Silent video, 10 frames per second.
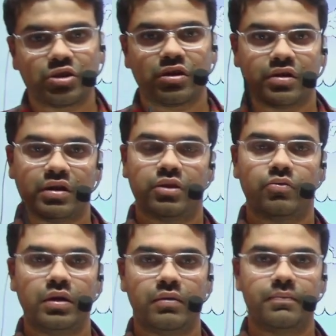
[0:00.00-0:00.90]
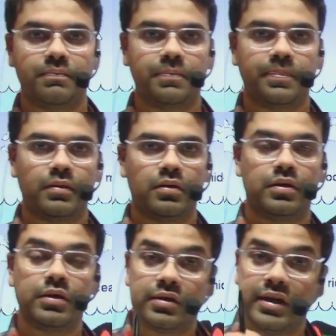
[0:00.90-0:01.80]
current theory.
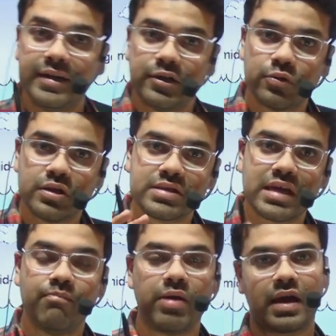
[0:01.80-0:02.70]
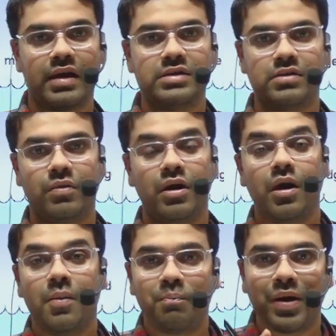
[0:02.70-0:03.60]
Ditto the same mechanism.
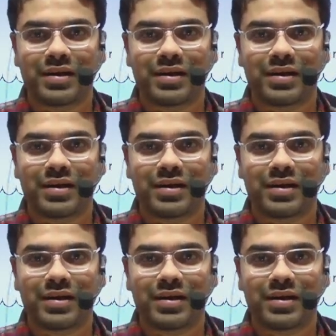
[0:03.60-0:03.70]
But